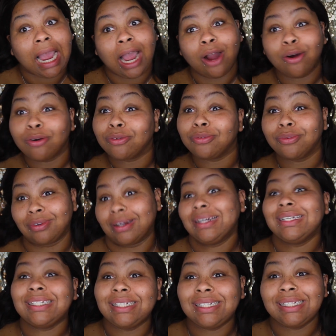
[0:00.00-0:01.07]

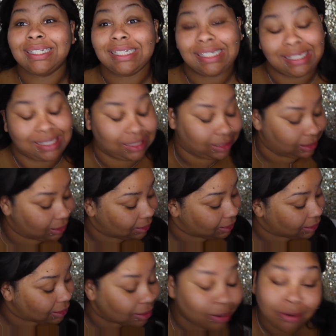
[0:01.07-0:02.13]
Alright,
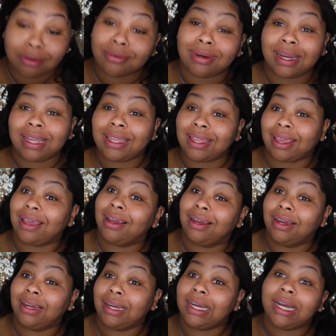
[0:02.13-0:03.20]
so
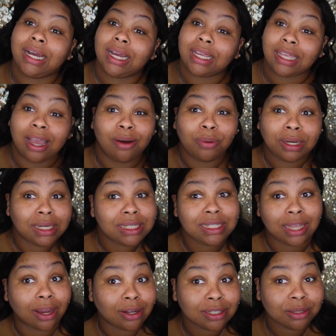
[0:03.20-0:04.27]
yeah, y'all want to
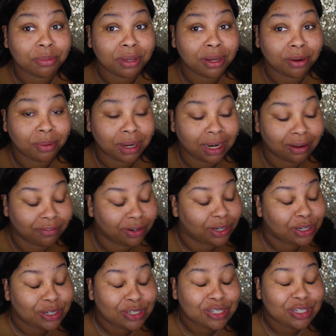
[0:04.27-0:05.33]
talk to me or
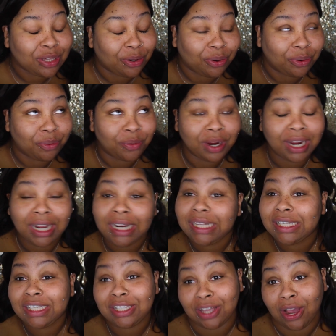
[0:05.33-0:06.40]
whatever, so we're gonna
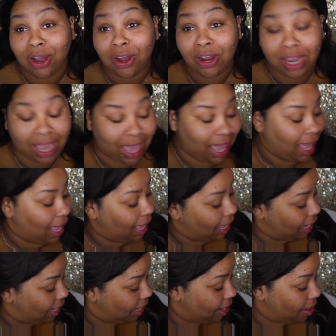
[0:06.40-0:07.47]
talk
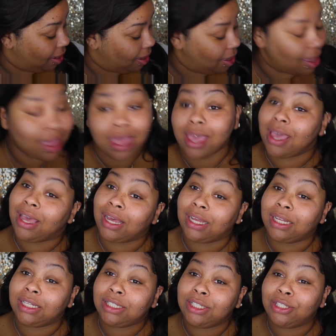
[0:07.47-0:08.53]
and
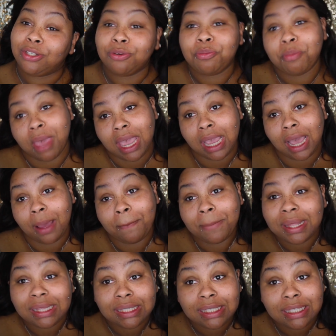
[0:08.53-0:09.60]
do makeup
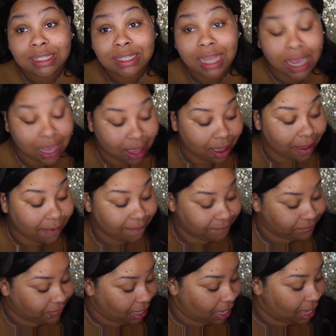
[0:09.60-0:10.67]
and stuff,
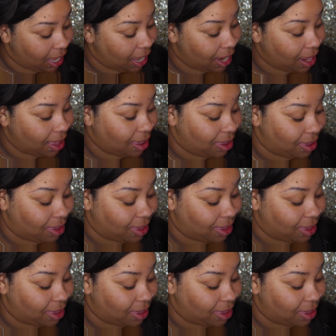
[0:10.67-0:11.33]
and